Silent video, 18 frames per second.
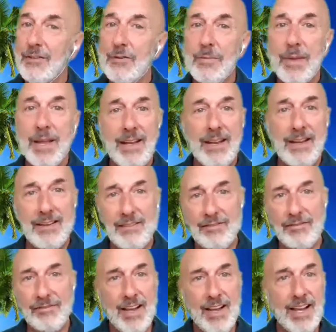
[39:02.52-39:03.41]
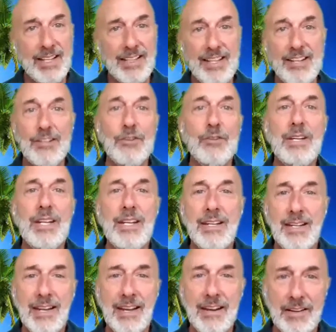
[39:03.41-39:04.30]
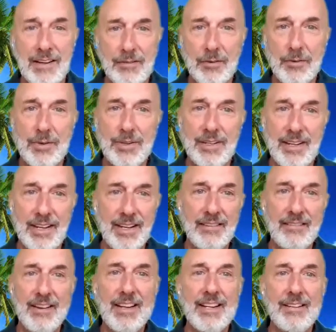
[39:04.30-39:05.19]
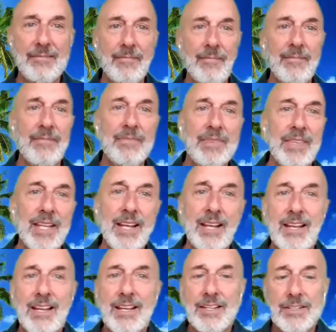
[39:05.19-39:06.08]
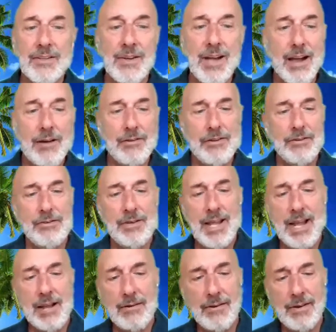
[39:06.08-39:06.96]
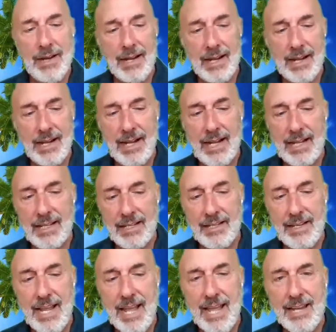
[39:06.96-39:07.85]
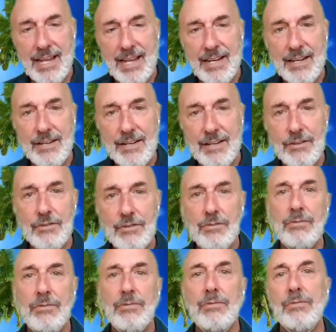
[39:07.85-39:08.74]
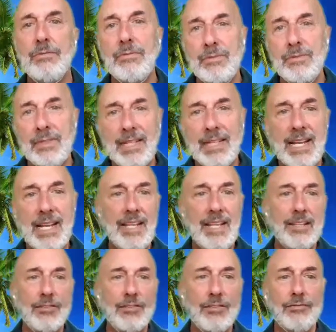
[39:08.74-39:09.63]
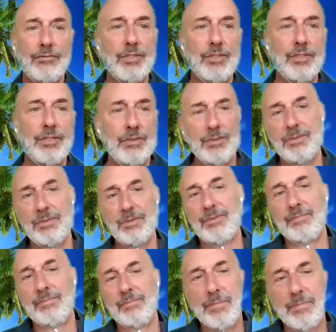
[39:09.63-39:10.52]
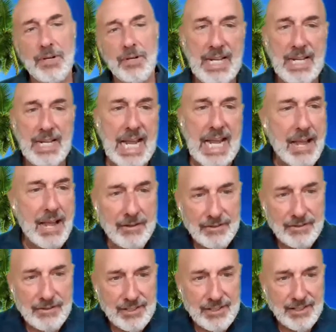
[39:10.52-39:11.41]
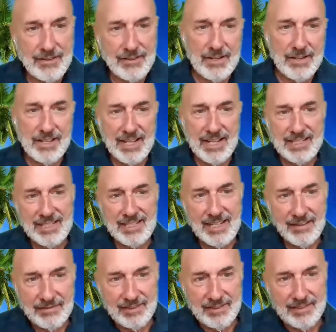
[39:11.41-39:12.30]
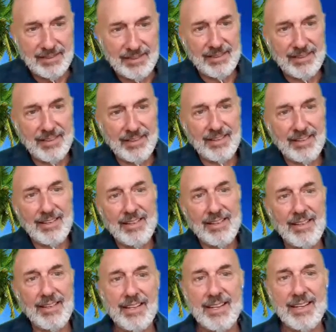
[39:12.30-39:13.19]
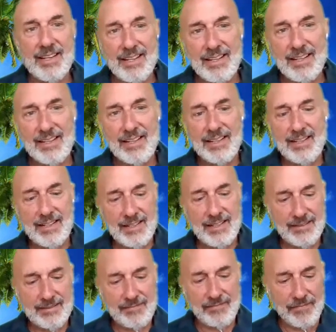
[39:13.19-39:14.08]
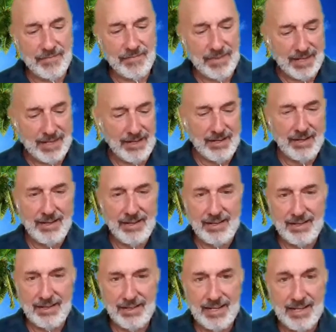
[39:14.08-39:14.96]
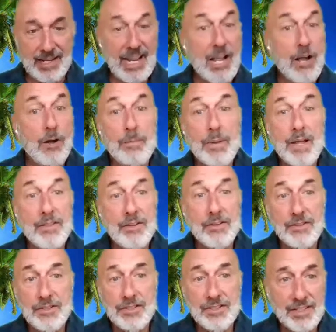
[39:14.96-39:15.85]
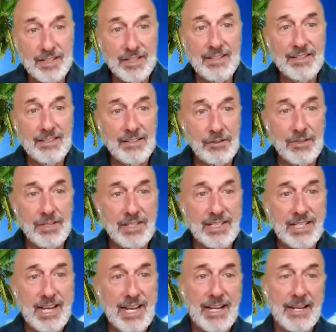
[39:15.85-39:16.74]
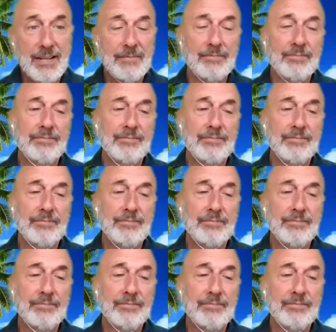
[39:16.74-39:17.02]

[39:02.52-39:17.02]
you may find that you need a caregiver one day, right? So, how are you now, Ellen? How did you get through burning out and all of that stuff, and and uh, yeah, and help others? Well, it really definitely,